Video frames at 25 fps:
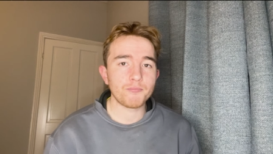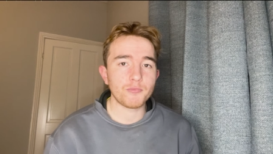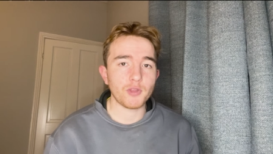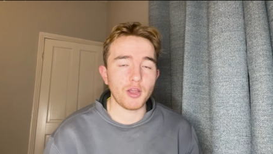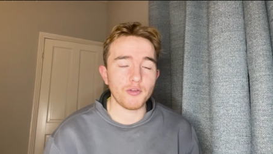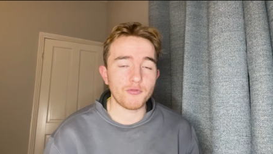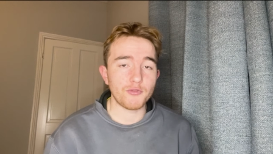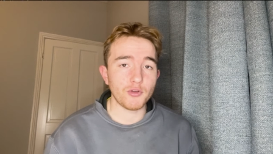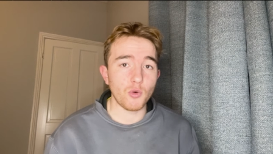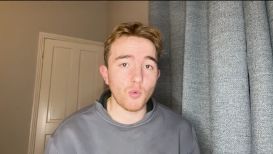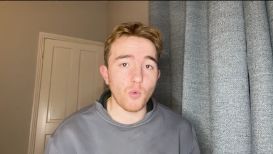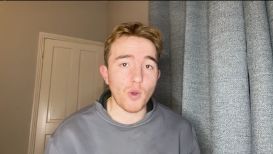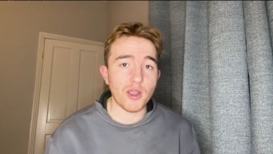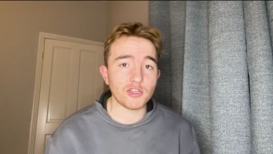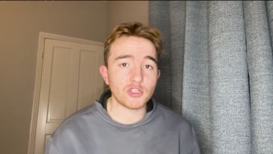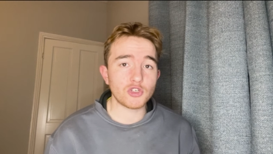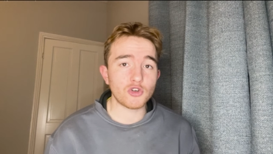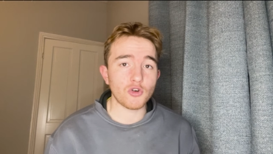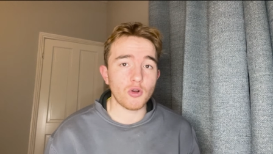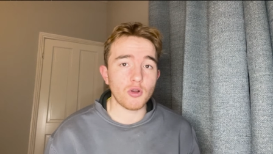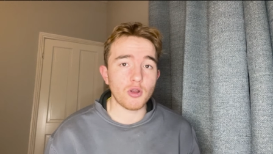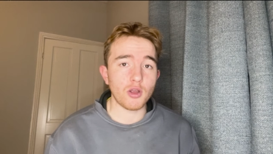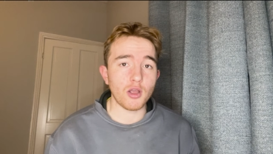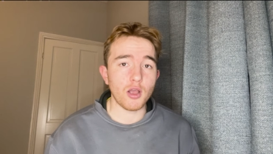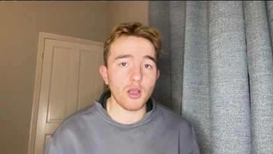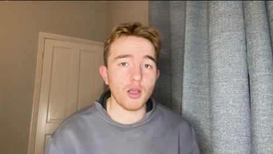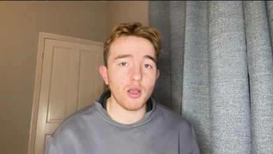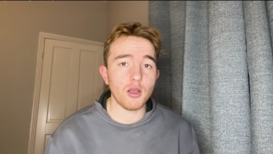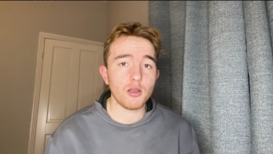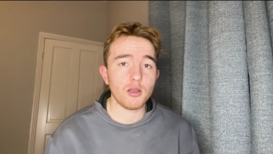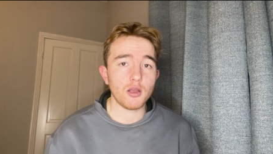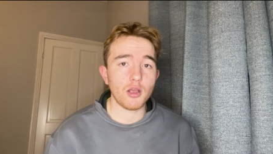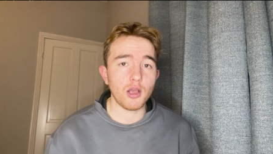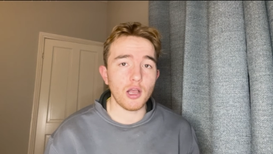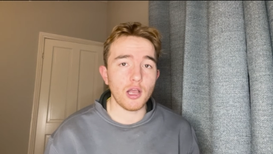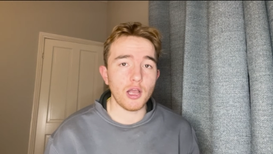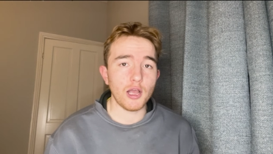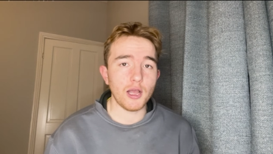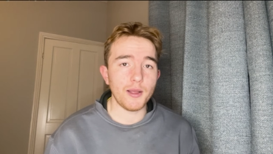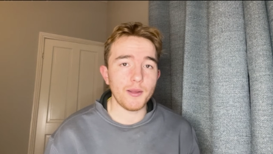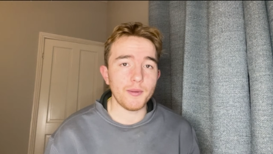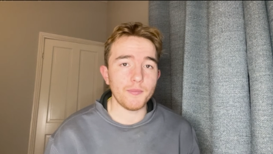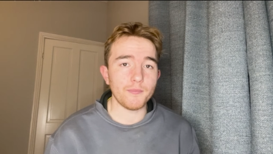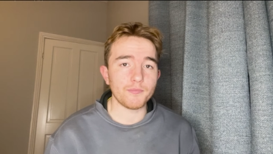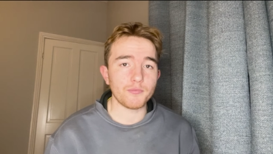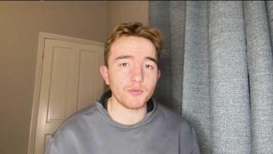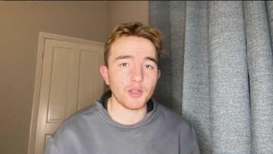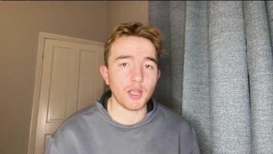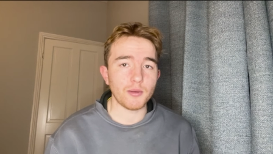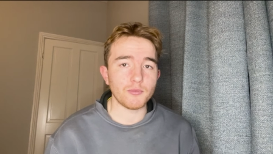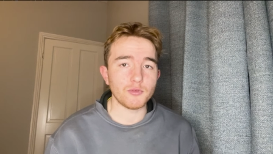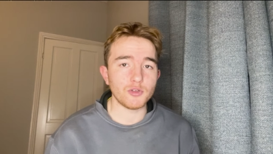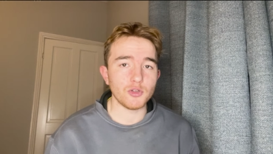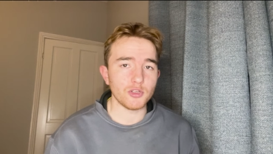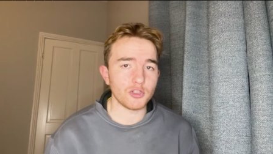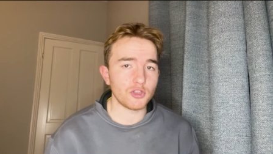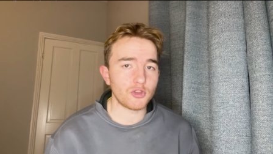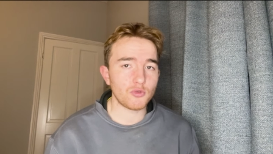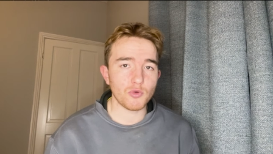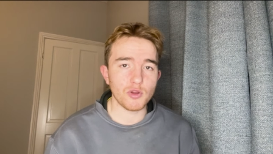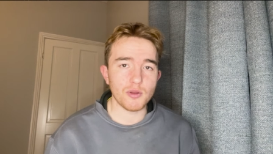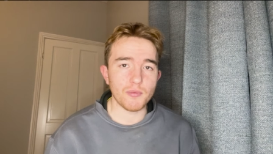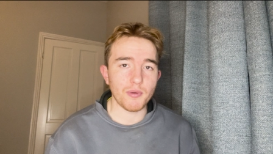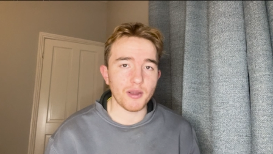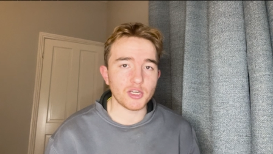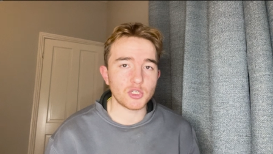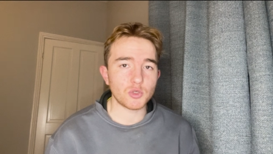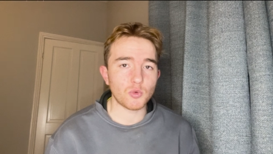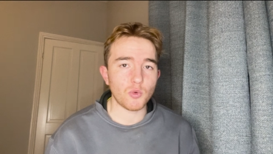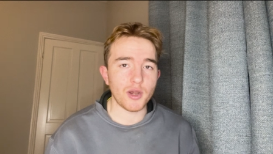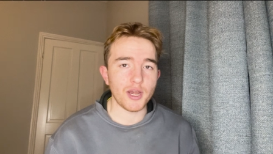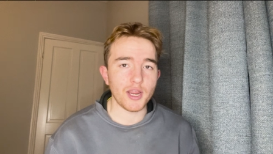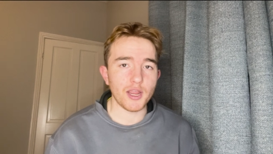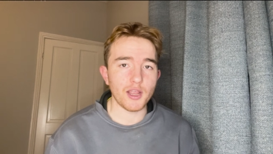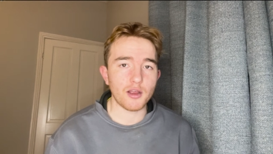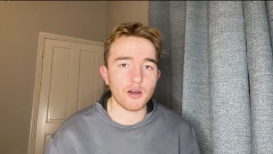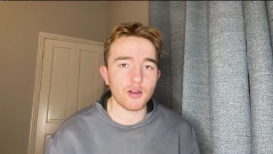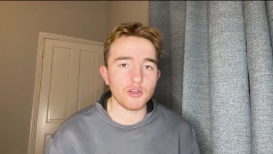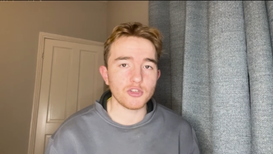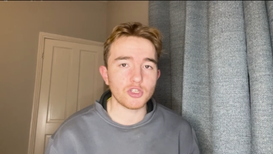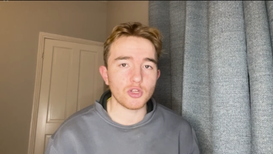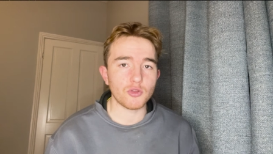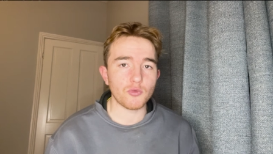I feel way stronger. Um, I'm doing three by 20 at close to